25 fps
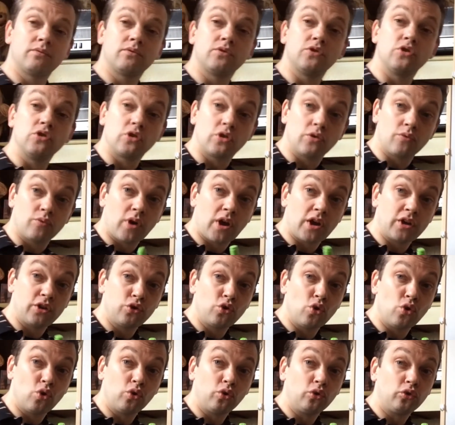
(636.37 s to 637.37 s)
You can write
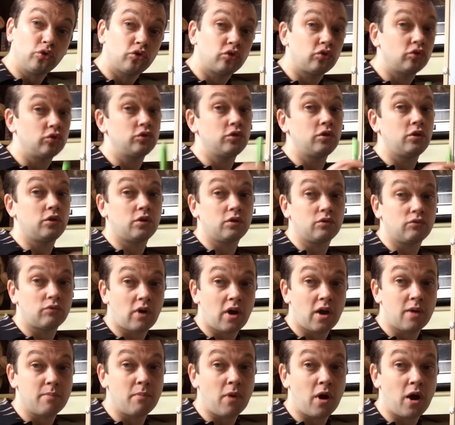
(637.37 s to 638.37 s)
yours, you can
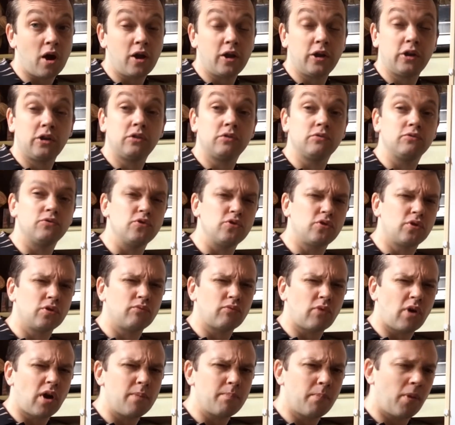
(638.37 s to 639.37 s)
write mine, you can
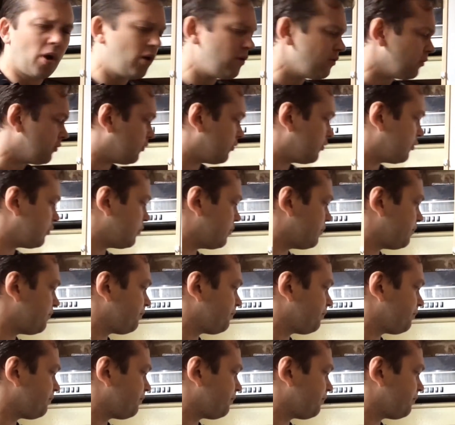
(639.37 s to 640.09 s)
write both.